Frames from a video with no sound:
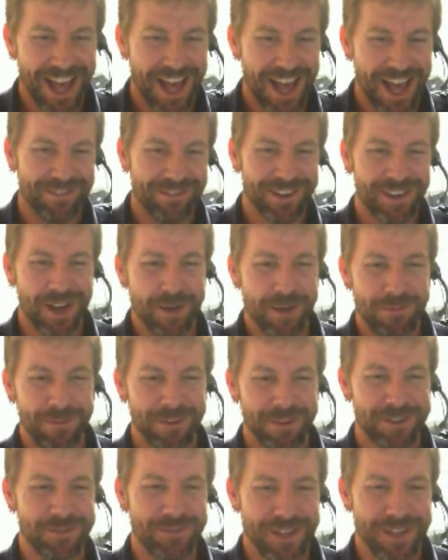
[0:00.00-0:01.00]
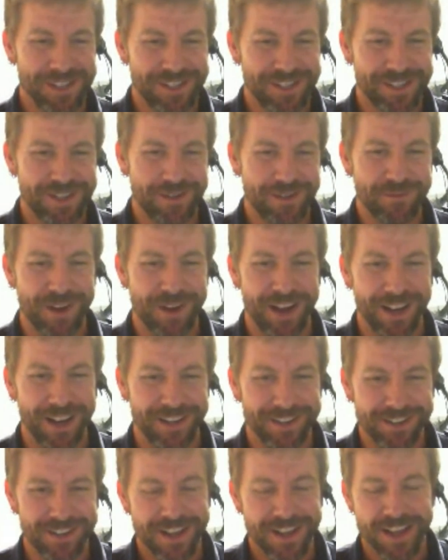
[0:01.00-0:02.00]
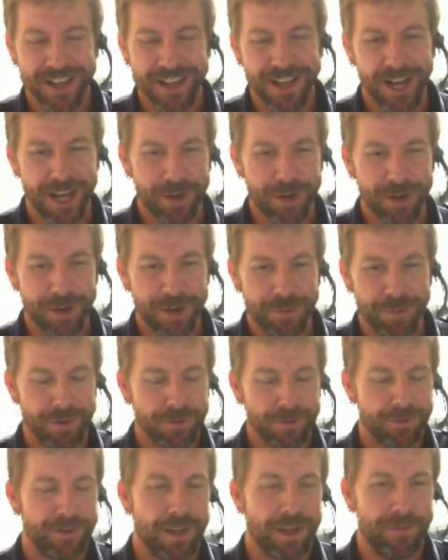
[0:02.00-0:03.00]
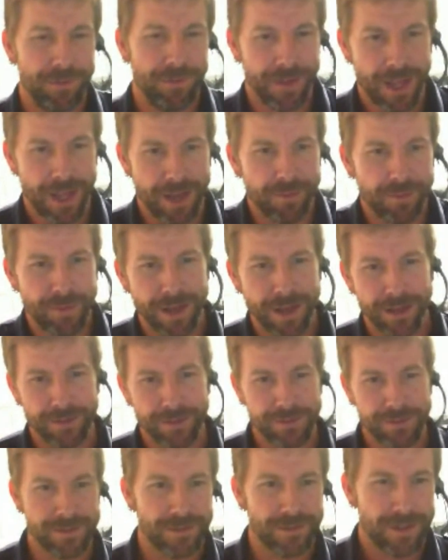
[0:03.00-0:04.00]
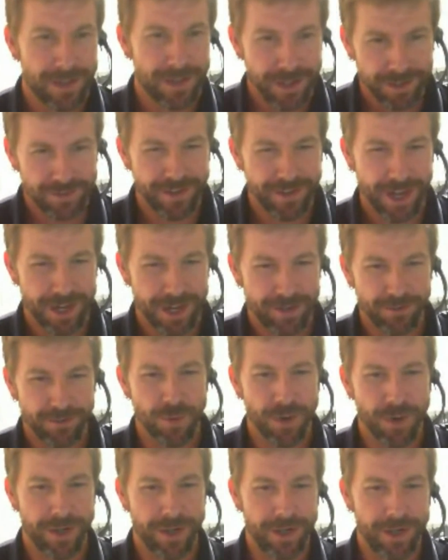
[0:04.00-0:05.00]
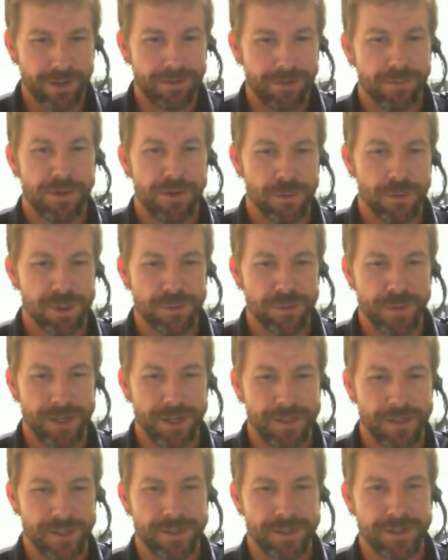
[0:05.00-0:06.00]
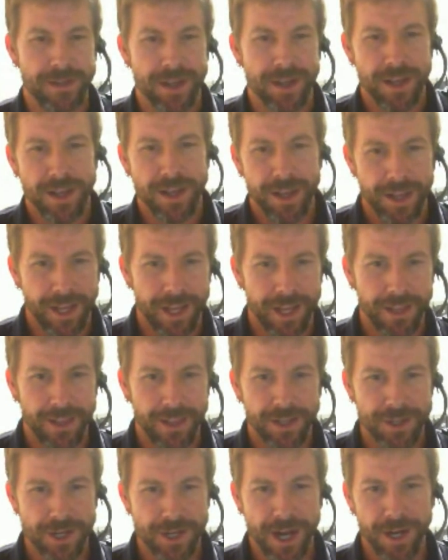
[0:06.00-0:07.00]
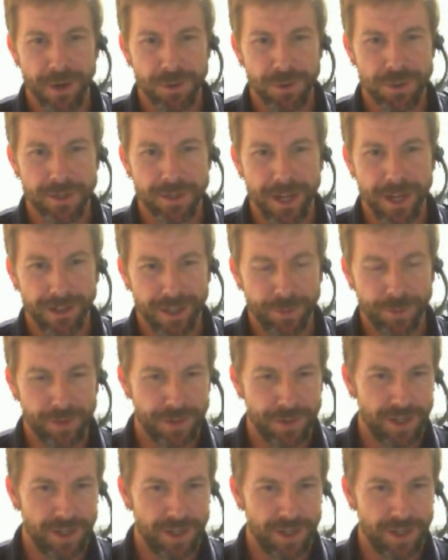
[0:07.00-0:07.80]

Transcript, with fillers: I have a couple of species in mind. Uh, we, we definitely have about 10 to 20 new species in the giant ocean tank that we